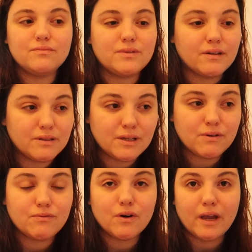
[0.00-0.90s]
they will
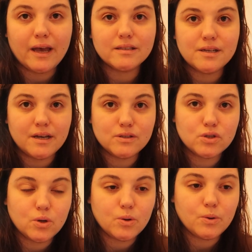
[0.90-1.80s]
never forget that.
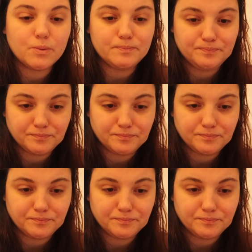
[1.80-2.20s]
So